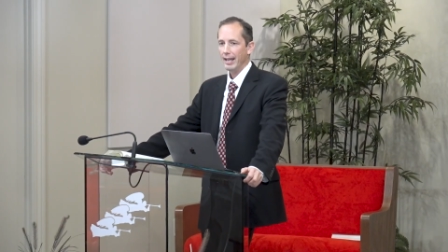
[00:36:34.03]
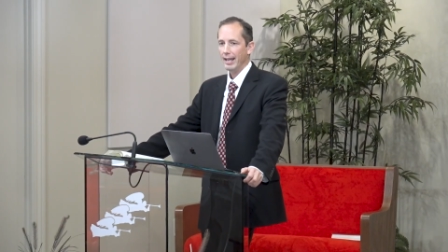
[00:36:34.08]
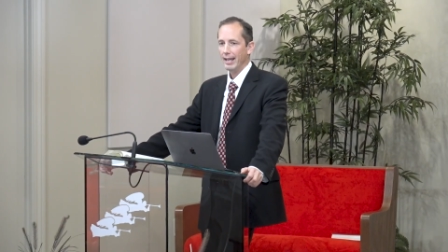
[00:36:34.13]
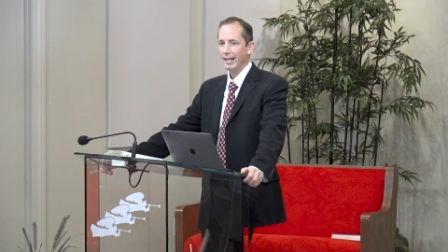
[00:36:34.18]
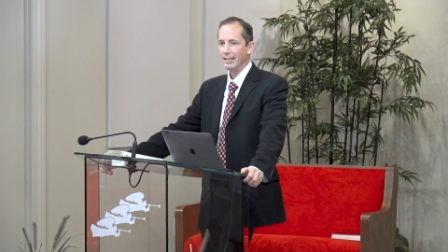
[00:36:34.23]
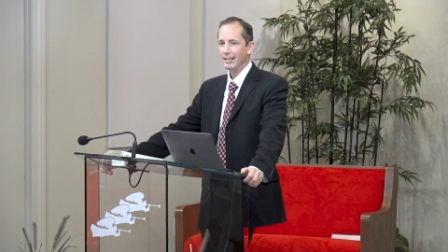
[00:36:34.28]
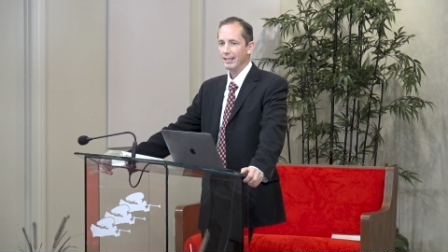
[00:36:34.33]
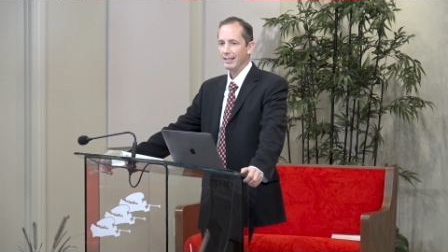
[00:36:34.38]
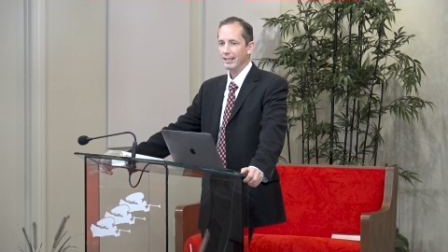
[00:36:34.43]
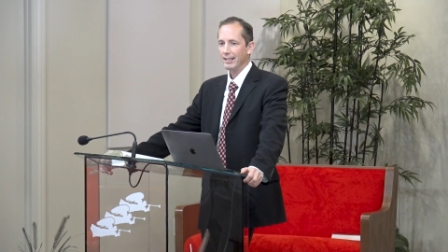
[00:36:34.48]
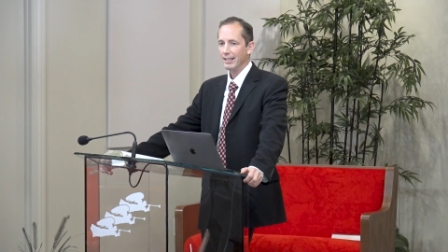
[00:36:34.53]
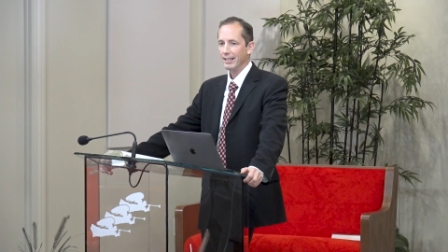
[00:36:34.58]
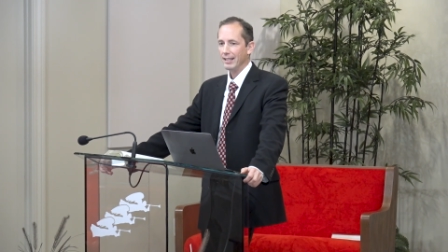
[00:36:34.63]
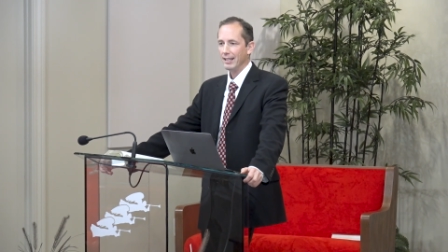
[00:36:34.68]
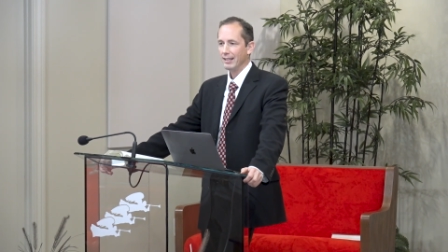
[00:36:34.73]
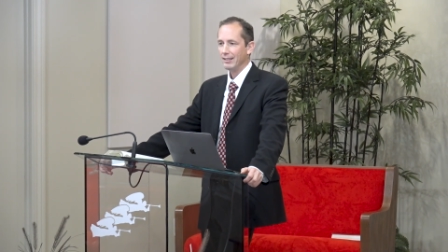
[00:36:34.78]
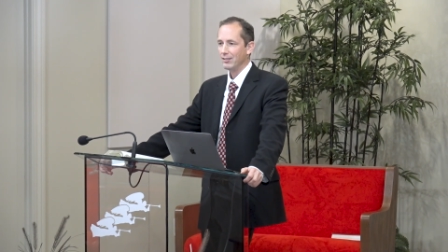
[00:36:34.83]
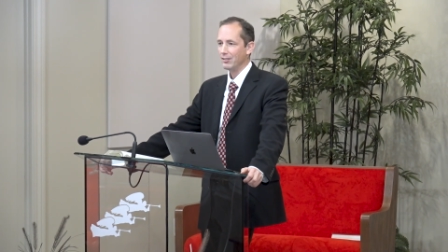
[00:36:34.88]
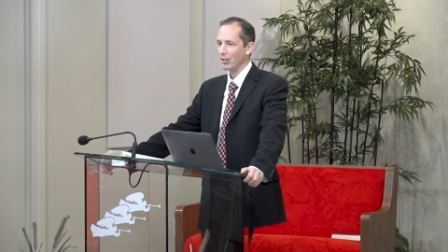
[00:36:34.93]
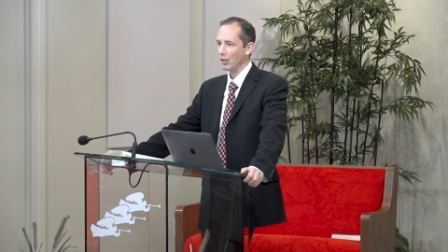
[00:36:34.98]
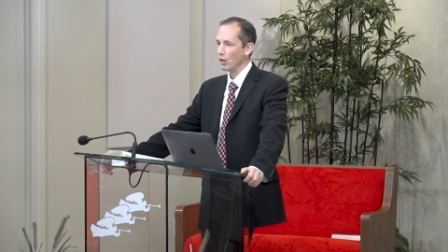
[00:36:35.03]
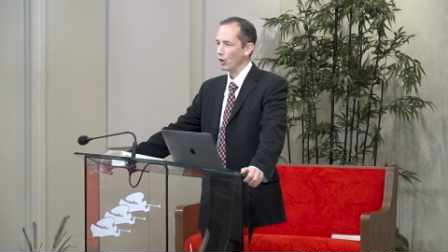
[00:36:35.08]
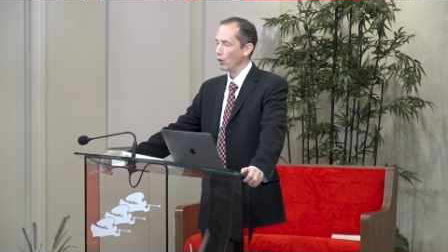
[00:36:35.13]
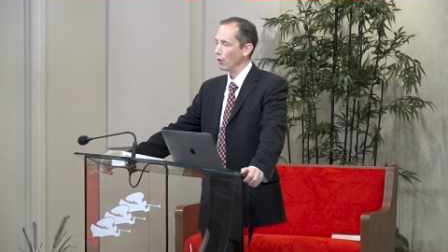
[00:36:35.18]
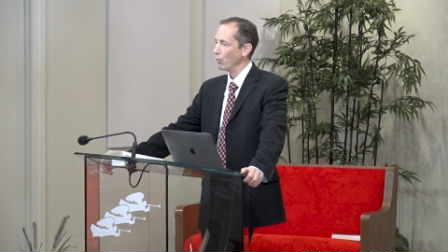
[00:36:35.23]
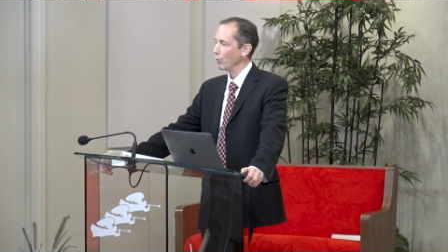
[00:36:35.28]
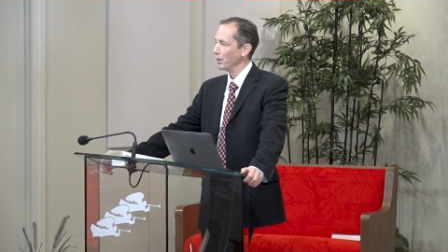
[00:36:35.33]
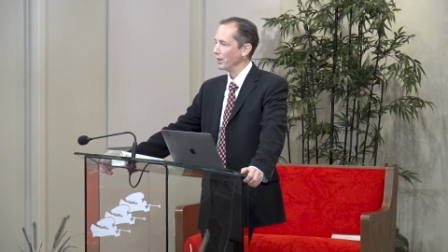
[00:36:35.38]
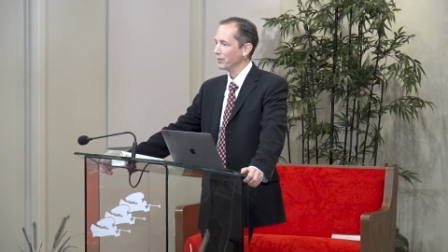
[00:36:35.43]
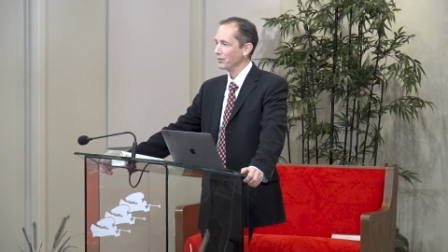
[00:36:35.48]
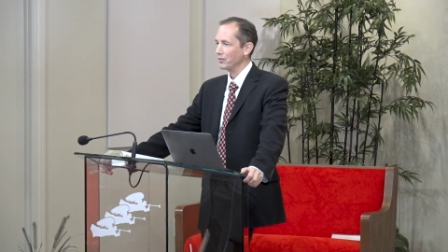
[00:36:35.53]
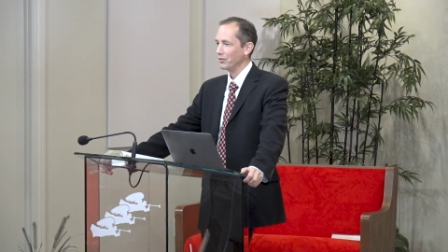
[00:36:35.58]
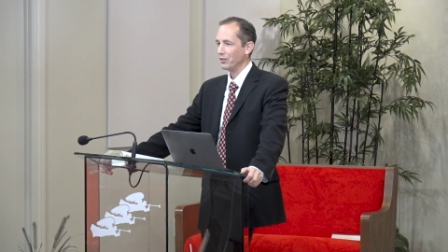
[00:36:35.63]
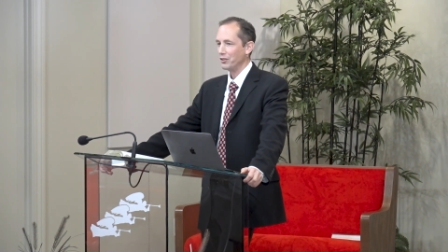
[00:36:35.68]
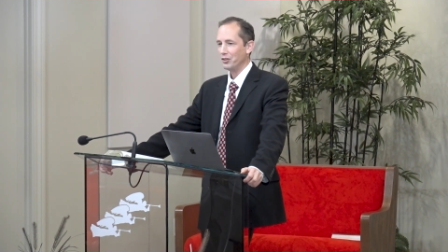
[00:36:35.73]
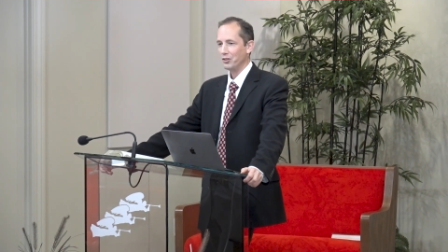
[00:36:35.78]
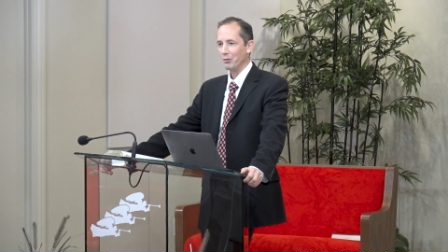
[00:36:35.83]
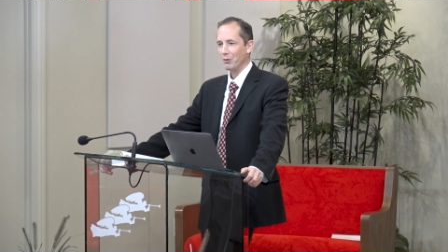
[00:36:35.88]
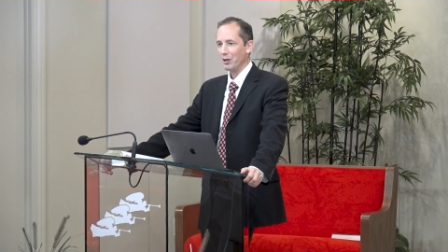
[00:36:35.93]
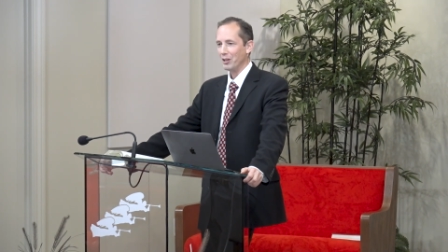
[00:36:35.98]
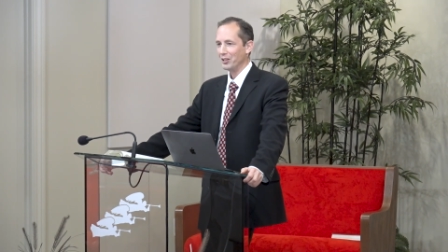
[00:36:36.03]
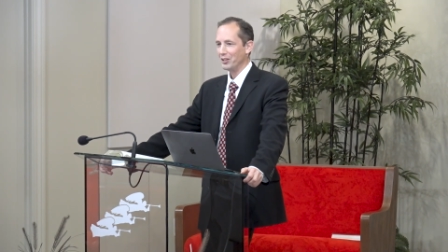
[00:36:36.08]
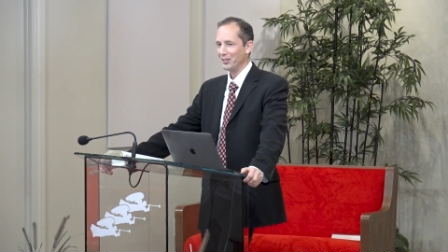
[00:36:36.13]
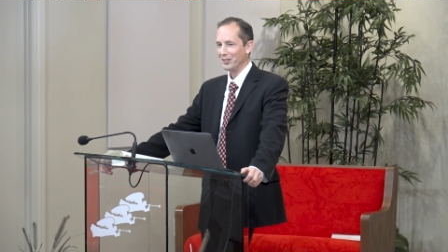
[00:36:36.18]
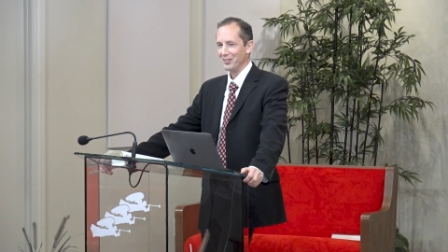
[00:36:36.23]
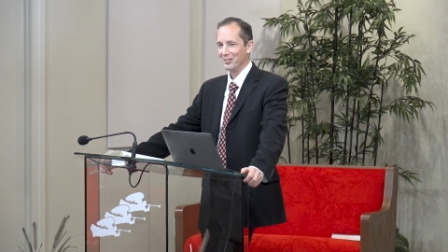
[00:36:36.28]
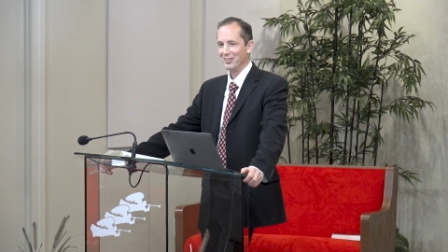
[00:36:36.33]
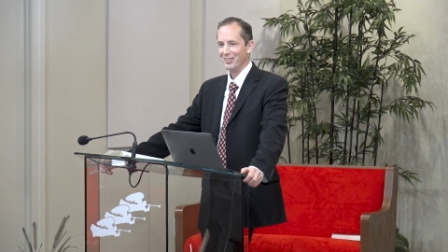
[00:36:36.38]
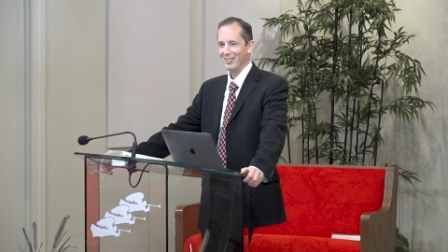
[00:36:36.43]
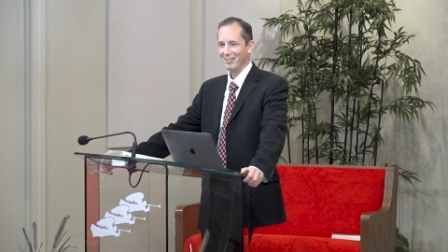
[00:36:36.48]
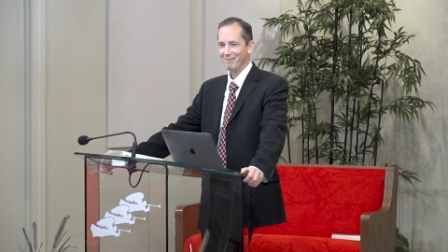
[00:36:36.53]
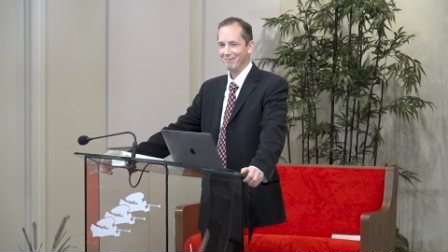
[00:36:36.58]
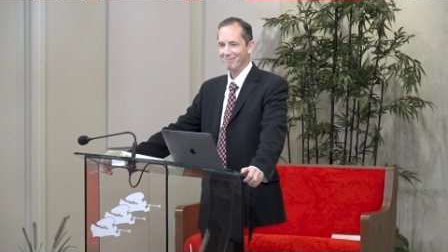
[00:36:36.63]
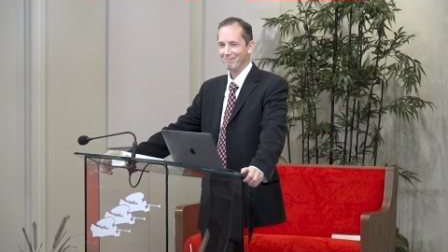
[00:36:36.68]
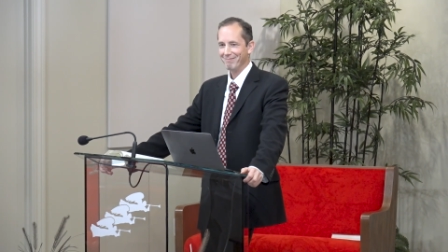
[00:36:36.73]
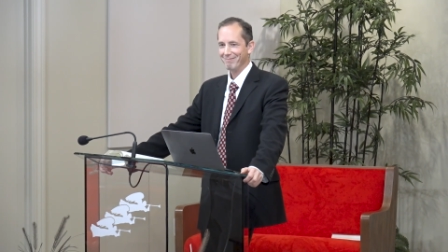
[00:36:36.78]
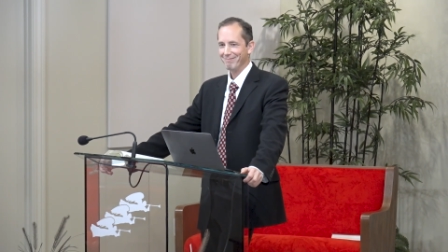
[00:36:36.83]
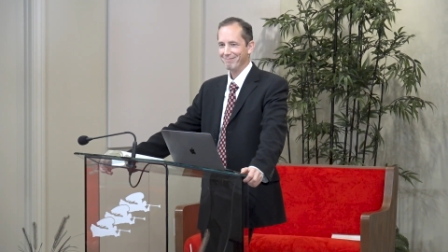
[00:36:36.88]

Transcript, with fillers: And it's a no-win situation, isn't it?